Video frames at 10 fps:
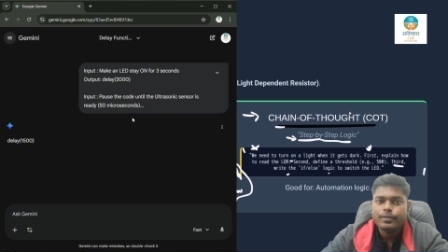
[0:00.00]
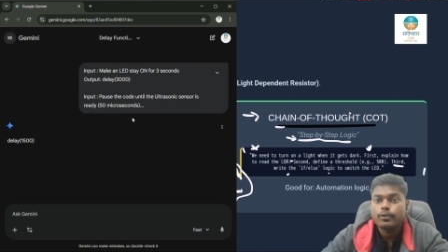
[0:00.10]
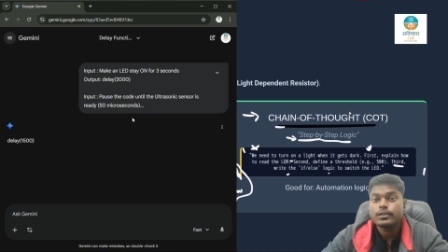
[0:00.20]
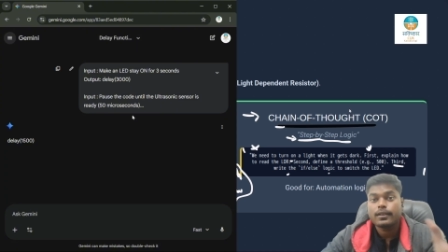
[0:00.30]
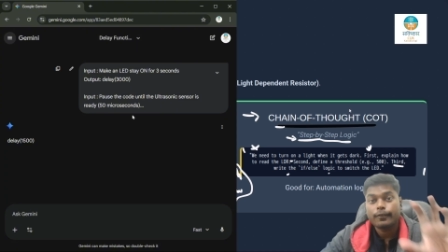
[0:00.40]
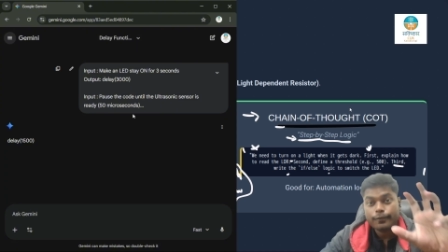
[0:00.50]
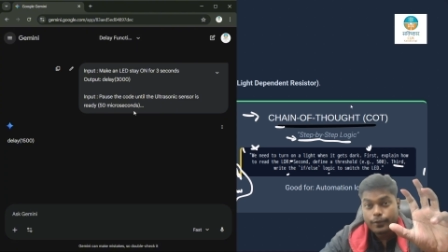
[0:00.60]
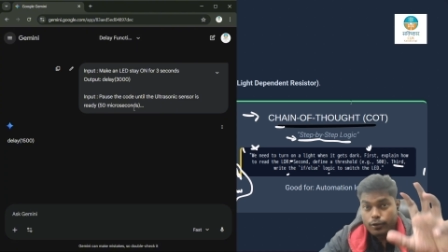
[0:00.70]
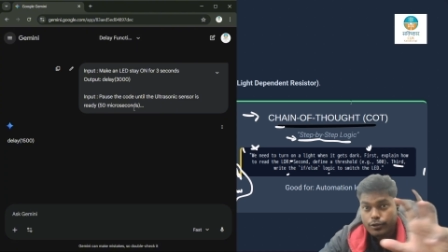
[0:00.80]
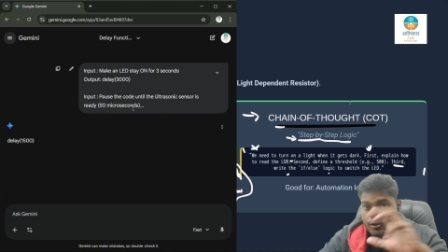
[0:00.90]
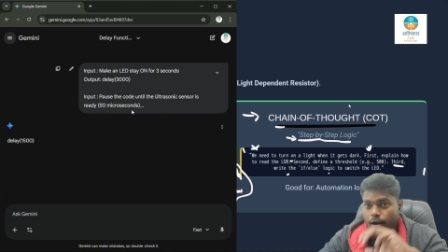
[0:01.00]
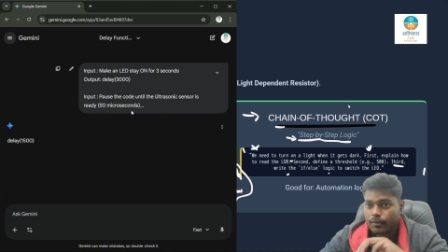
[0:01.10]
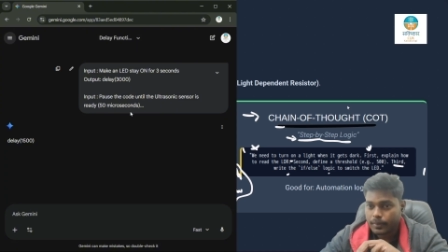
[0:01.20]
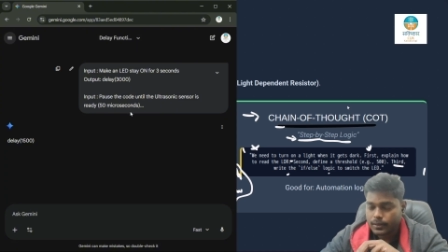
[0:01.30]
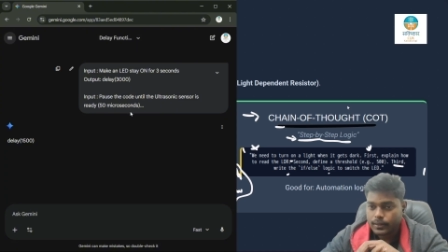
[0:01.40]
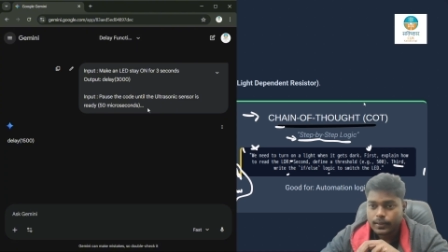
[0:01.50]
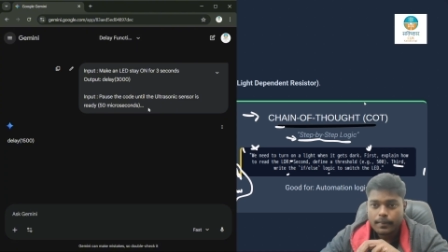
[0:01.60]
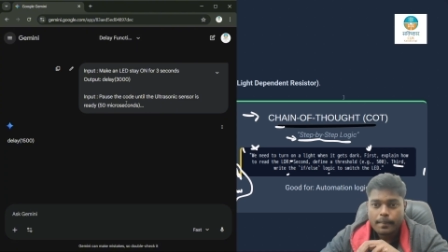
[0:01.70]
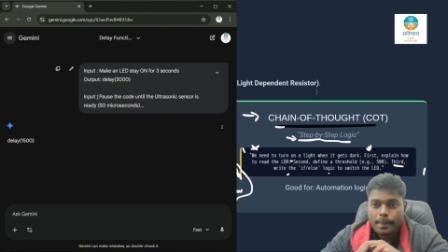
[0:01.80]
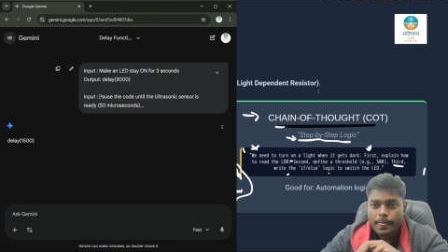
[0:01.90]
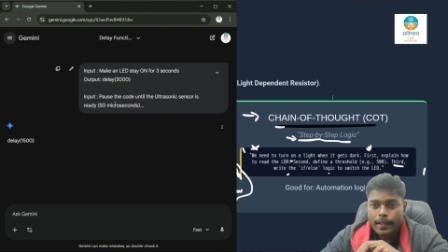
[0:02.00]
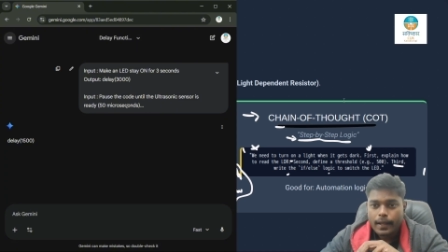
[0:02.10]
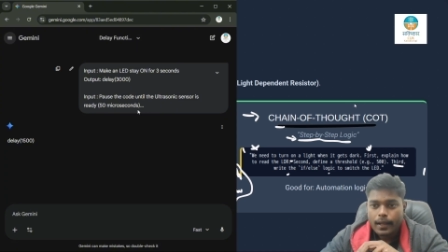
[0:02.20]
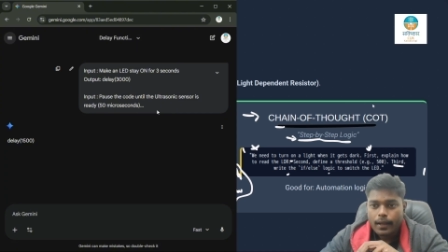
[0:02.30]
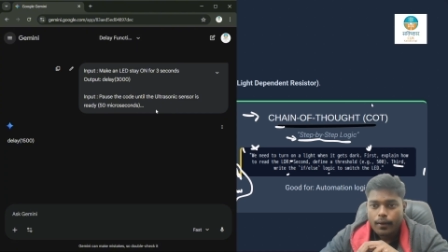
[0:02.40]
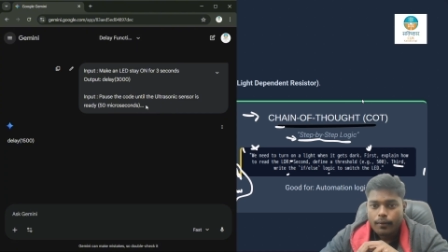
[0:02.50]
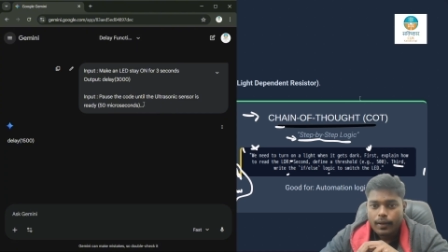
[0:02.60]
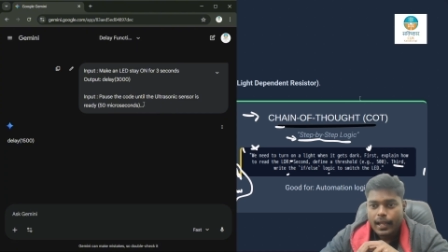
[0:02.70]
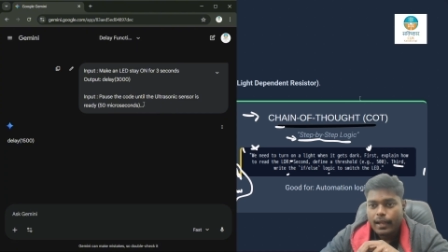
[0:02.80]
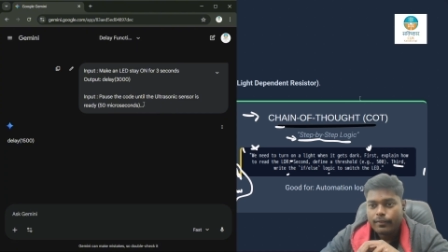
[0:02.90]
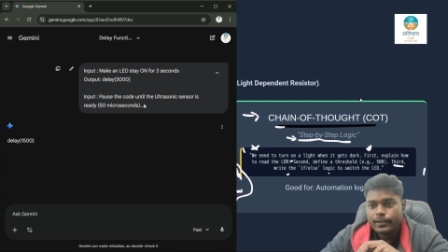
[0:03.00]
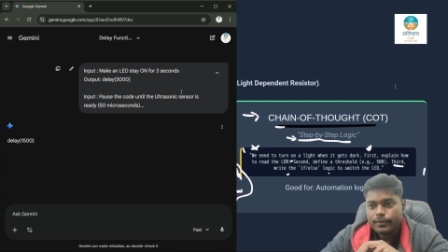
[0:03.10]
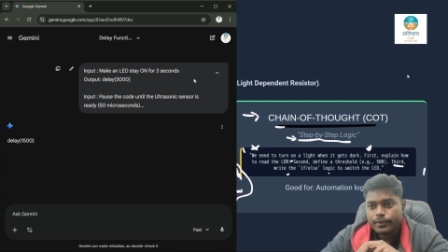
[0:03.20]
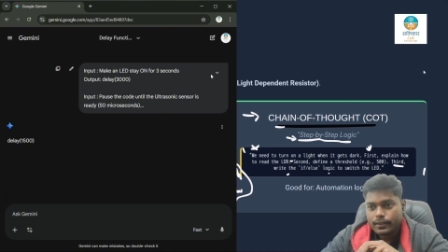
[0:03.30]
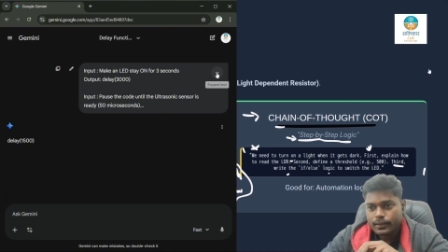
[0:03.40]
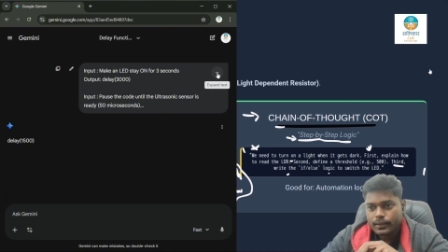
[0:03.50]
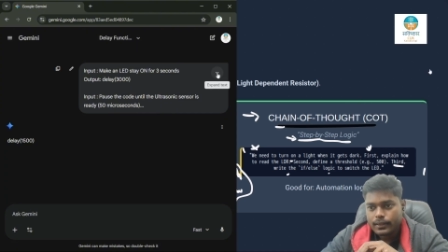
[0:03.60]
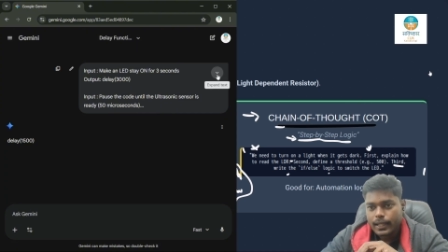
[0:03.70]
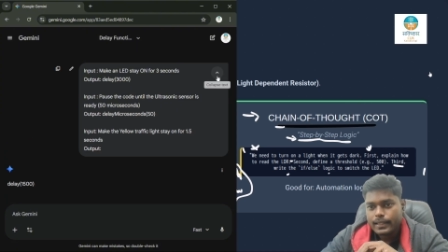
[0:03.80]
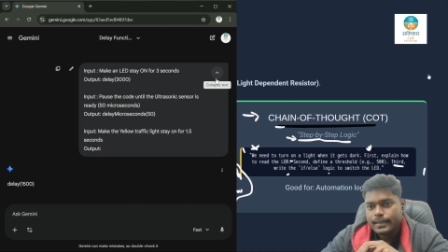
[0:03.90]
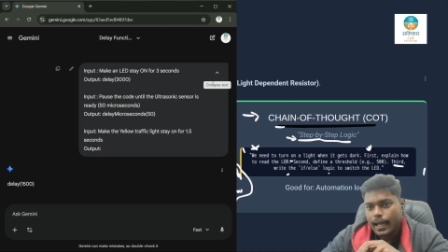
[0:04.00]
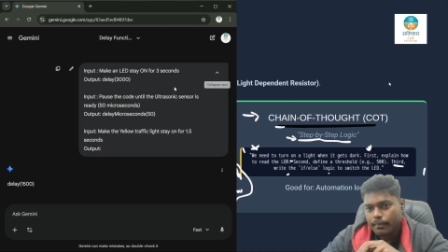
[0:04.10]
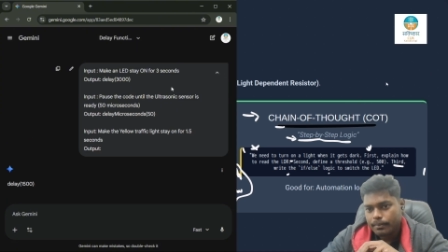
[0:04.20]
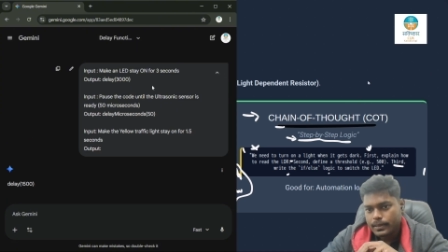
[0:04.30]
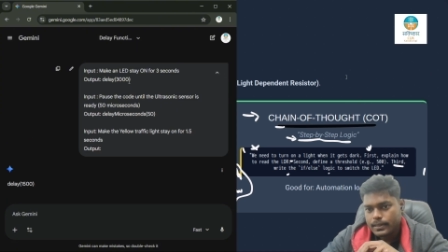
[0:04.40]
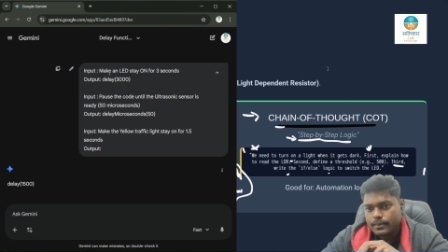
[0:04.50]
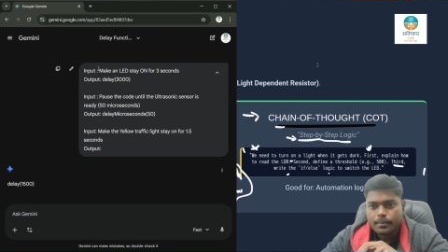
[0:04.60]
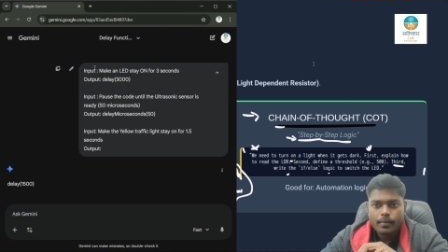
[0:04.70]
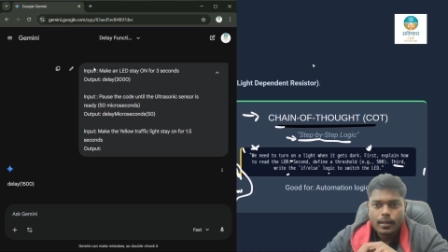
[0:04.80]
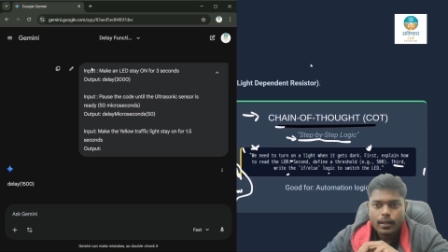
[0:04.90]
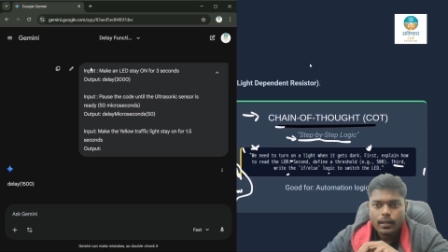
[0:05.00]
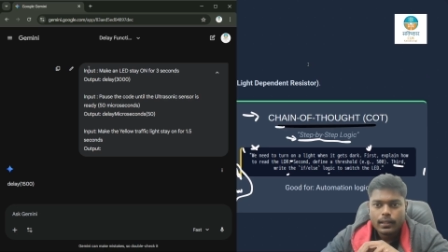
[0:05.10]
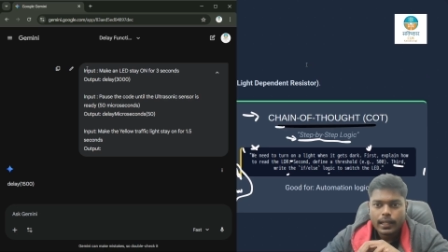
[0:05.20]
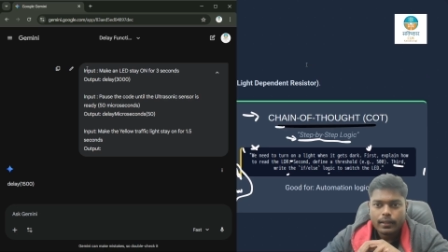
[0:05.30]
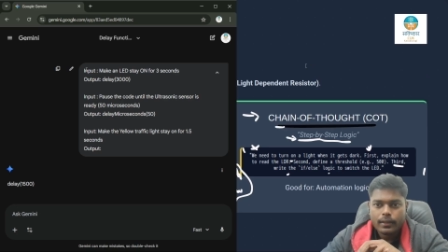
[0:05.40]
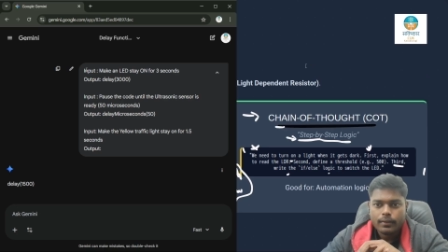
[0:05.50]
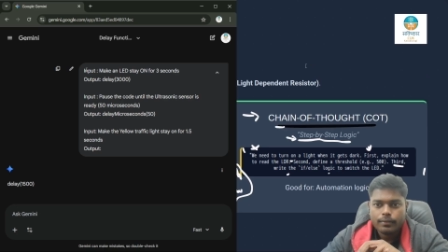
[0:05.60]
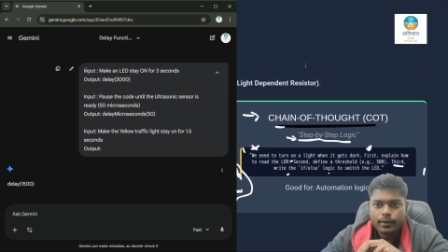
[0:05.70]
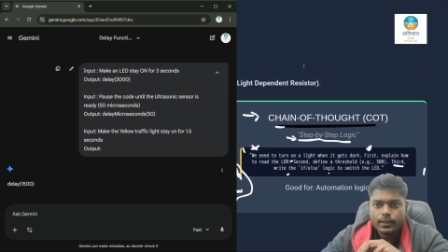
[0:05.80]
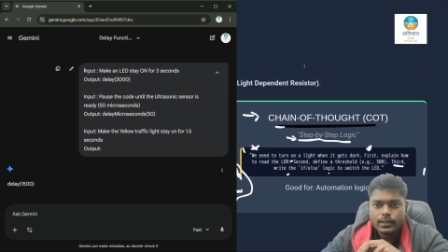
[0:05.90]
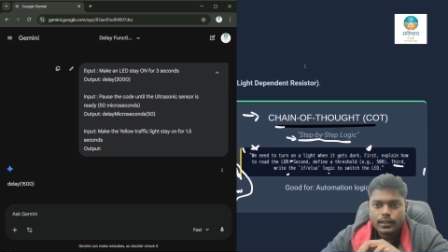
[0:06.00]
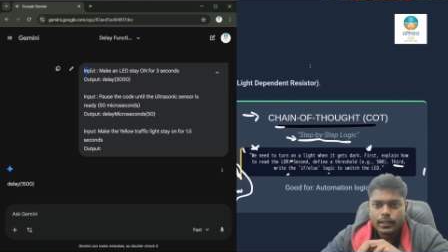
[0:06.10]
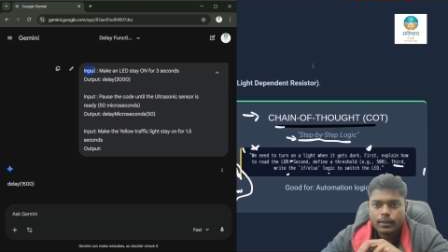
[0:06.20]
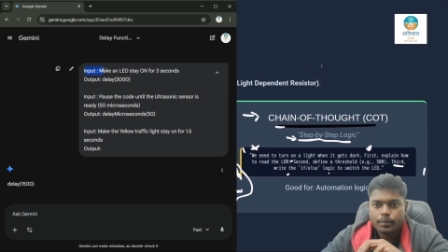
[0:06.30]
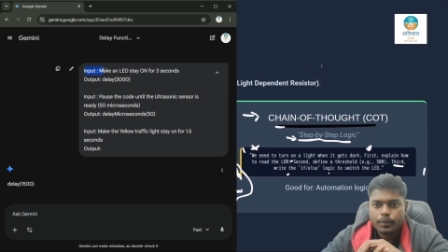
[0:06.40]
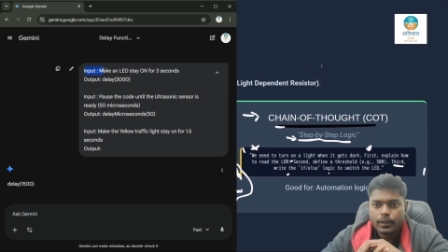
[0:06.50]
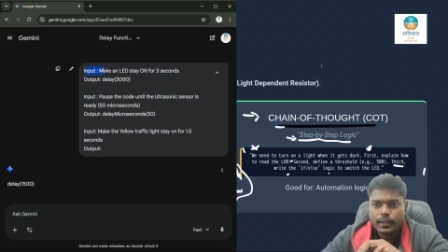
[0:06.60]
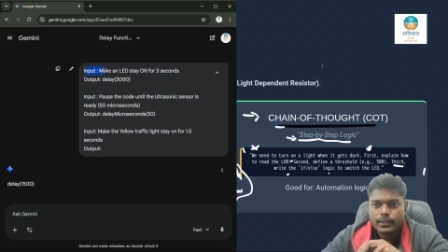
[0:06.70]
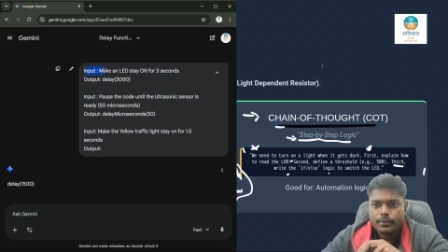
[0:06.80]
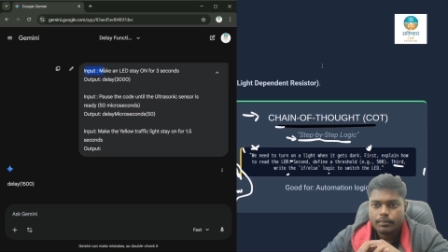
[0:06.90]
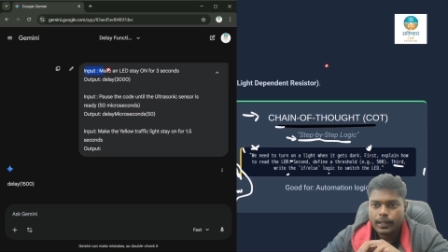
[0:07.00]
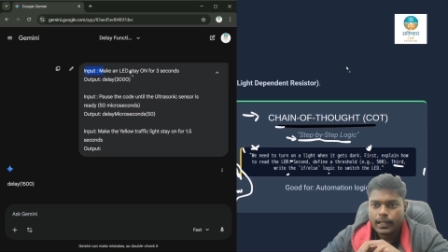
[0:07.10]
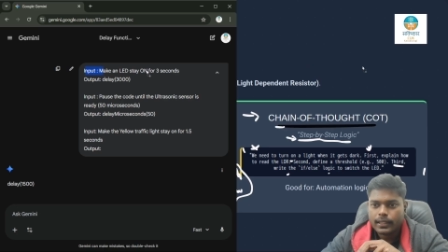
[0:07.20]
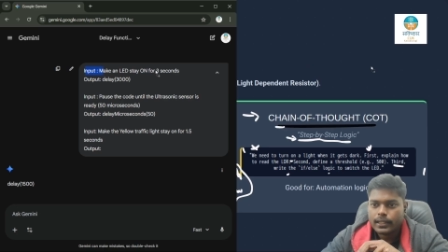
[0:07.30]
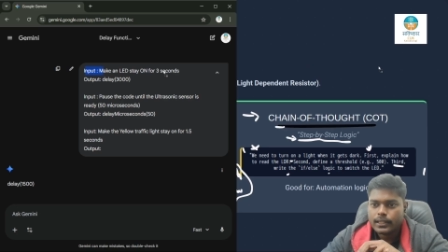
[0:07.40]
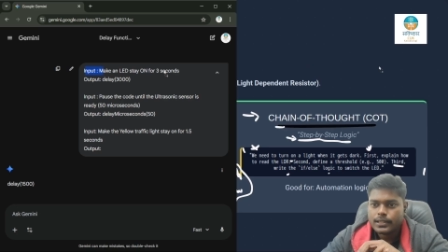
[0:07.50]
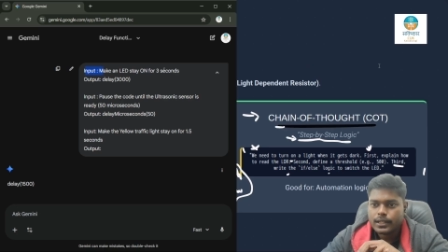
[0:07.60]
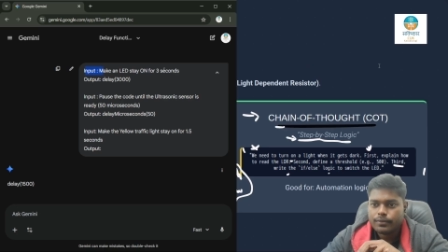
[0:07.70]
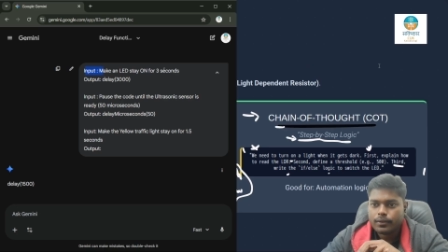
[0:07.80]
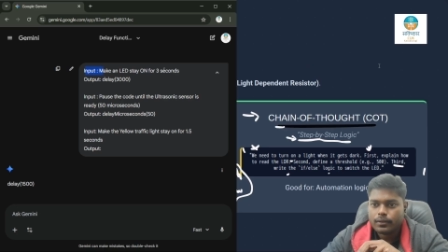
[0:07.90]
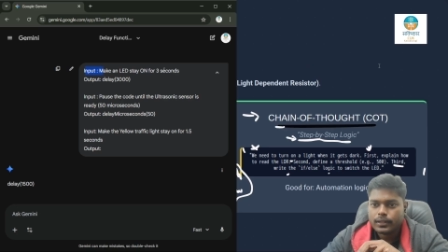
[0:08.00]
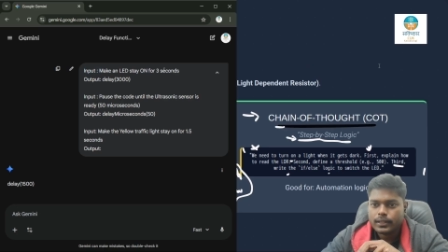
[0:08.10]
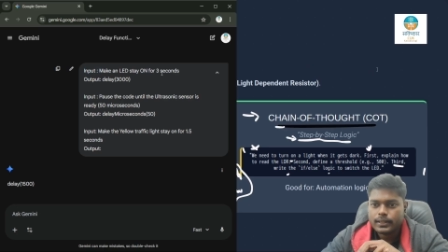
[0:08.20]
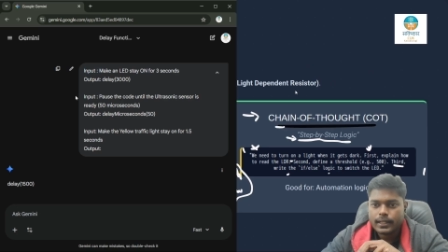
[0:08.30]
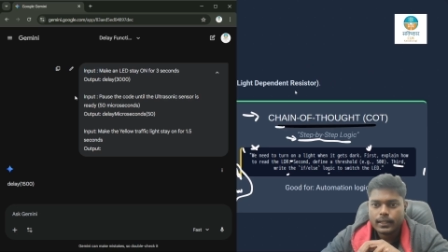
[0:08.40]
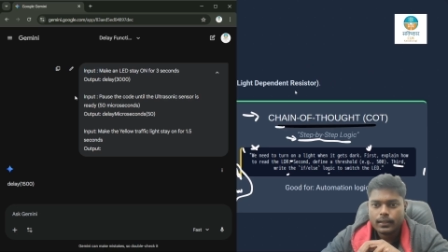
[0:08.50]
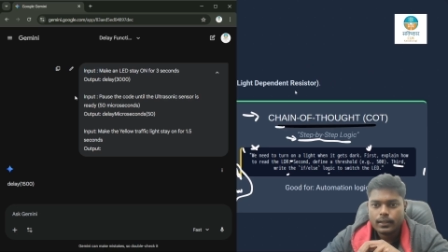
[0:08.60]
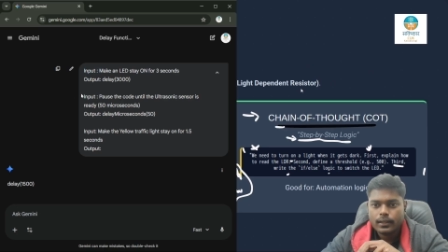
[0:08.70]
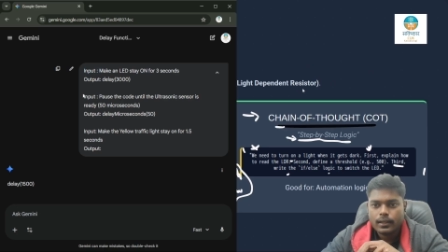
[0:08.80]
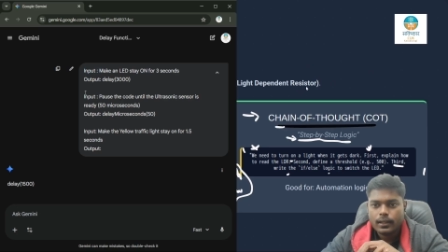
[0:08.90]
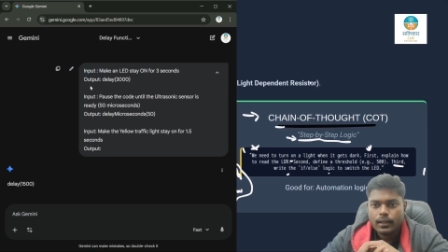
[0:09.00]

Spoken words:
I have used few short methods, where I have given the examples, like first input is make an LED stay for 3 seconds.